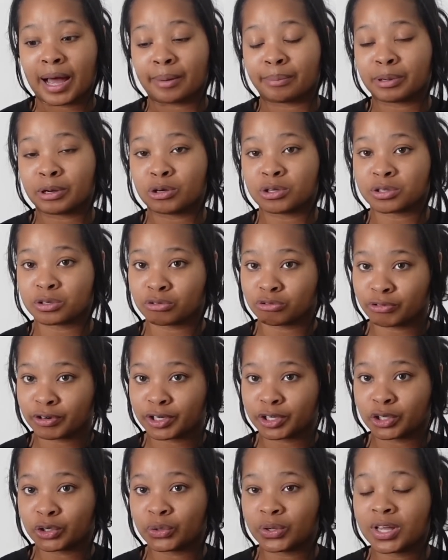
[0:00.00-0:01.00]
I post a
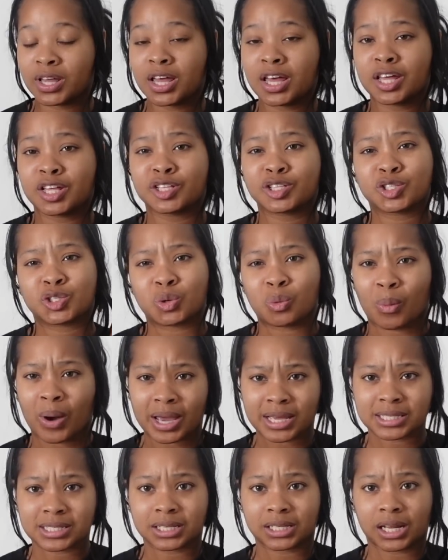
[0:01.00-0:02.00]
reel
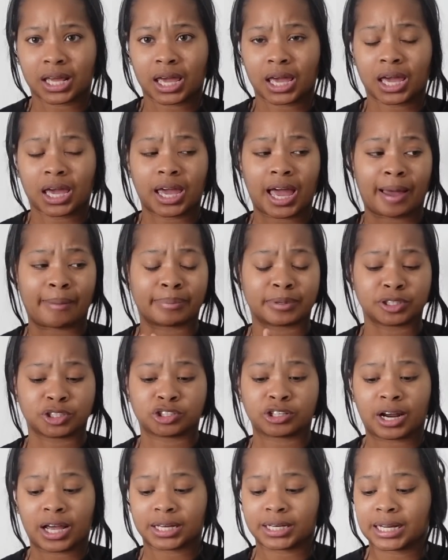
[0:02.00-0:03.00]
twice a day. I've been
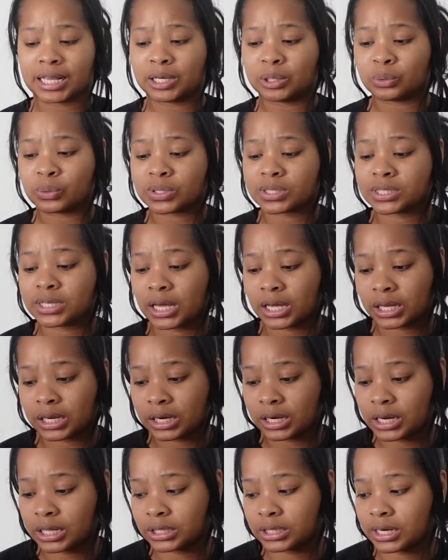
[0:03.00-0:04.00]
trying that little
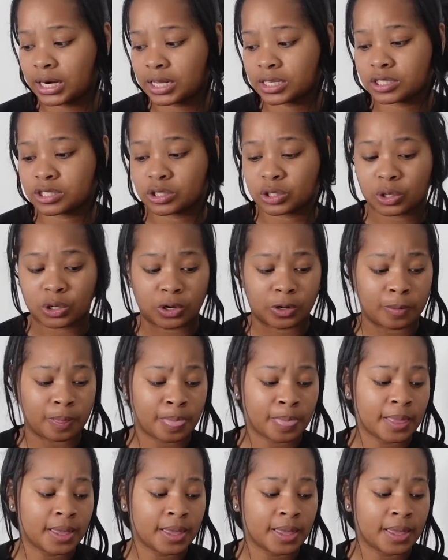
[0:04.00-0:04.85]
technique that I saw,